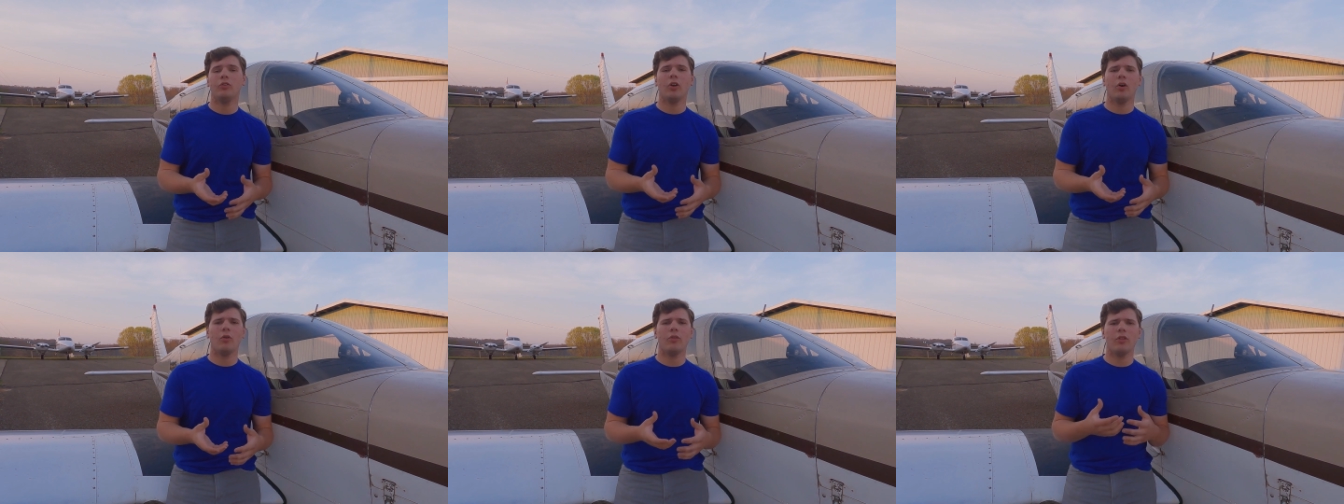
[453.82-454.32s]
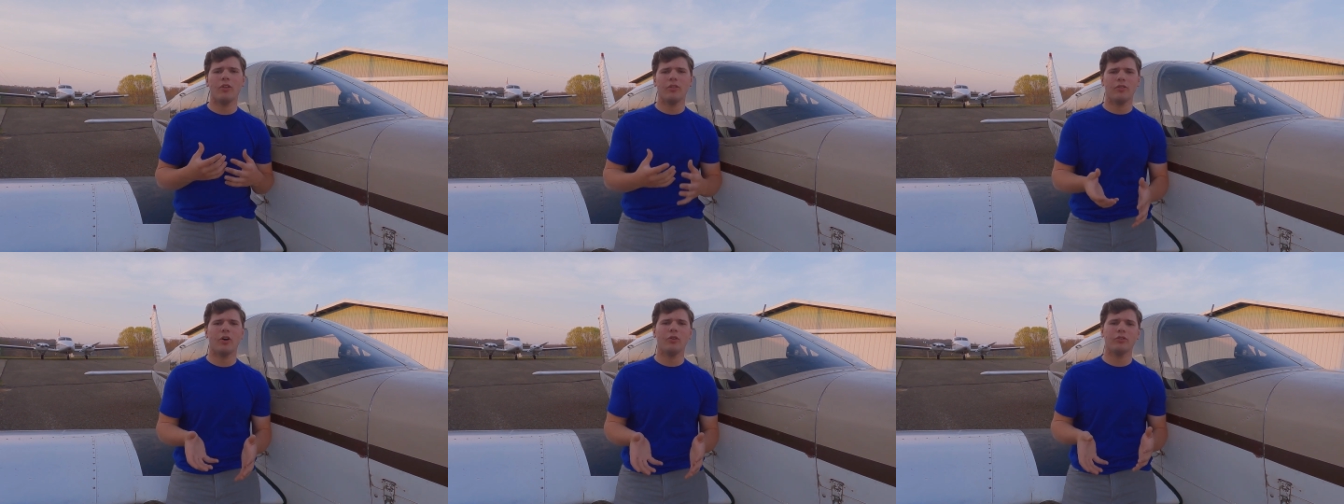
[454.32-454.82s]
So
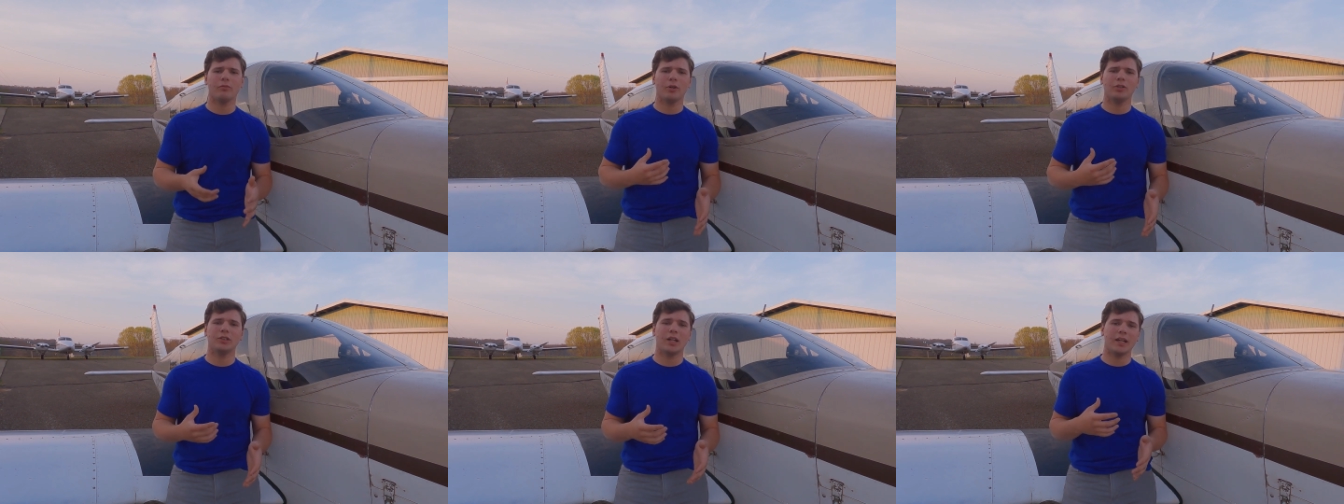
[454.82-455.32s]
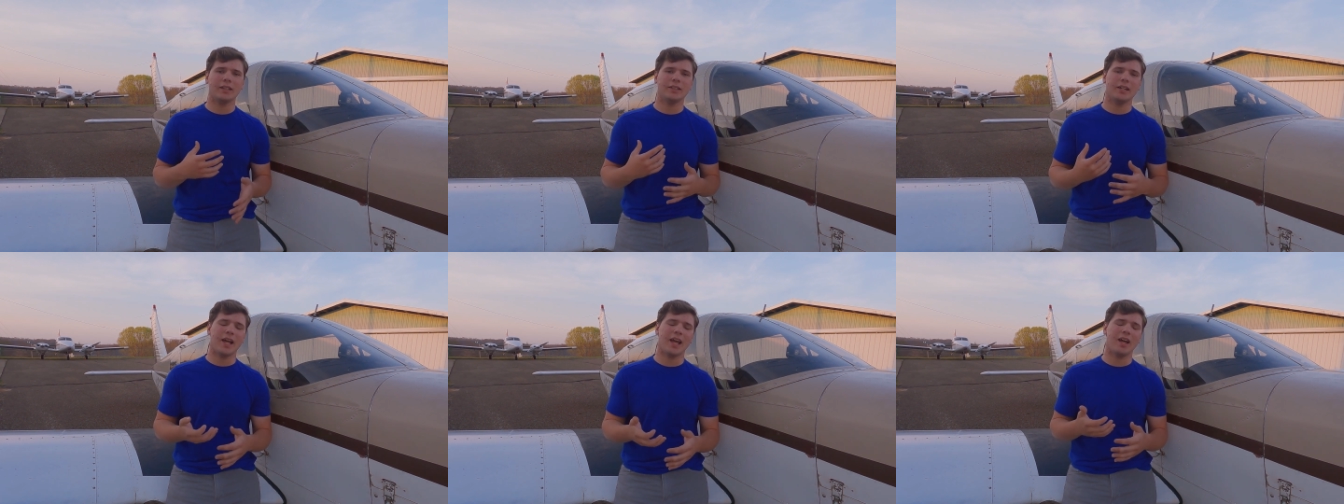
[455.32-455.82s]
those are most
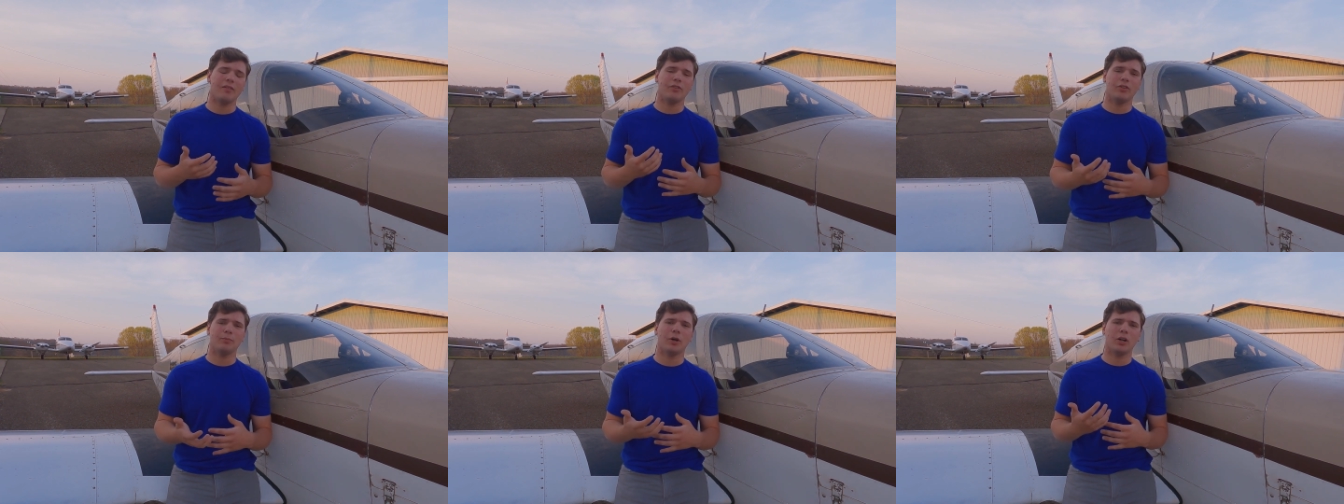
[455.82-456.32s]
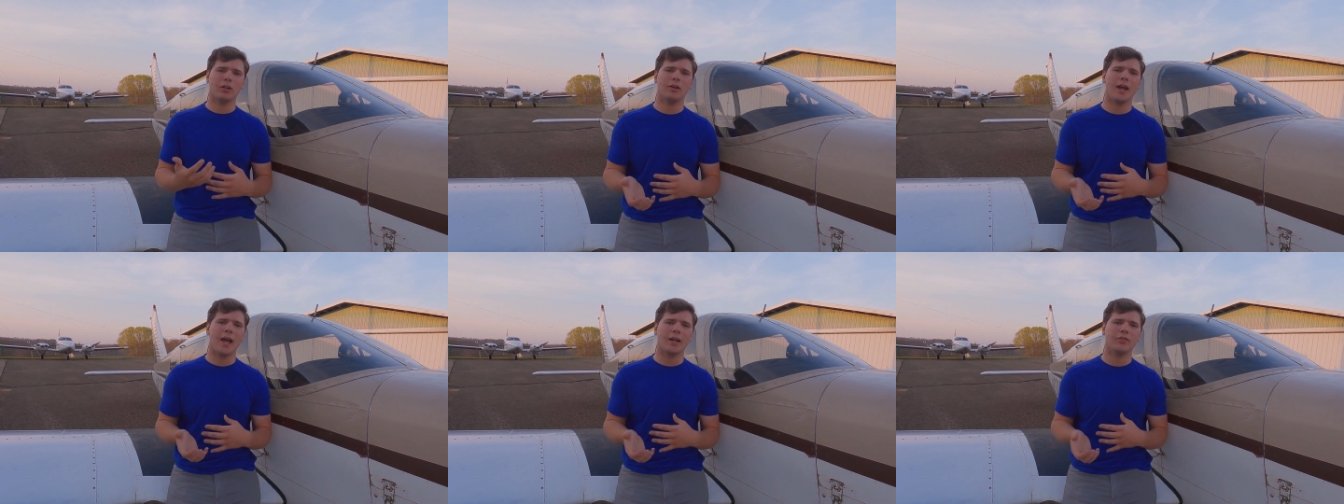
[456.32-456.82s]
likely to have the spar
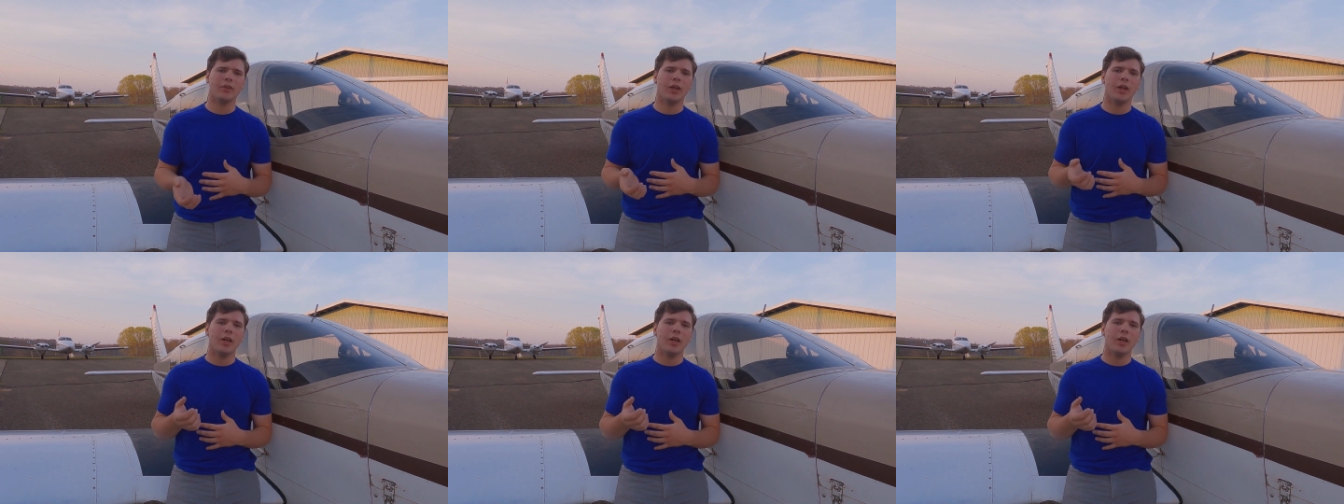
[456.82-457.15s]
cracks.